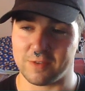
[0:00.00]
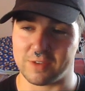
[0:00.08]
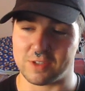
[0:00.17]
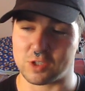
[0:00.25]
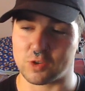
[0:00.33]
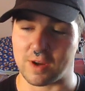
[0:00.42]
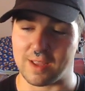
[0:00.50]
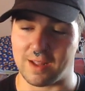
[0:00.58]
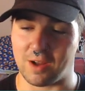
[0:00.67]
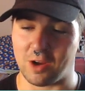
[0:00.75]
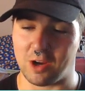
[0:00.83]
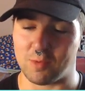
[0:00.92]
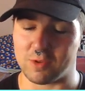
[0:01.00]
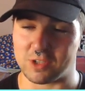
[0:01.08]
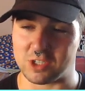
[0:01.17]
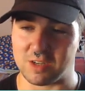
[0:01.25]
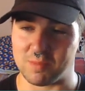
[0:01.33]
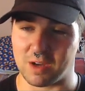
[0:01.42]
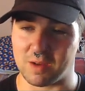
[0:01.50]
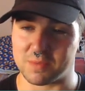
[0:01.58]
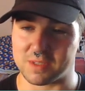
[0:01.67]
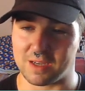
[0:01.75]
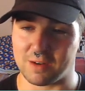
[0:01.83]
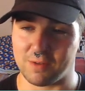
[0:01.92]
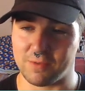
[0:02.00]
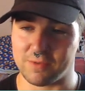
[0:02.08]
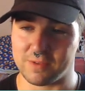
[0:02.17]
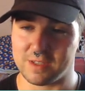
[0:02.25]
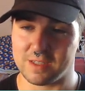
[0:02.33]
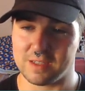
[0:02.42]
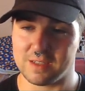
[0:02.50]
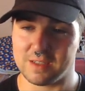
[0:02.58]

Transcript: He's obviously just training at home at the gym by himself.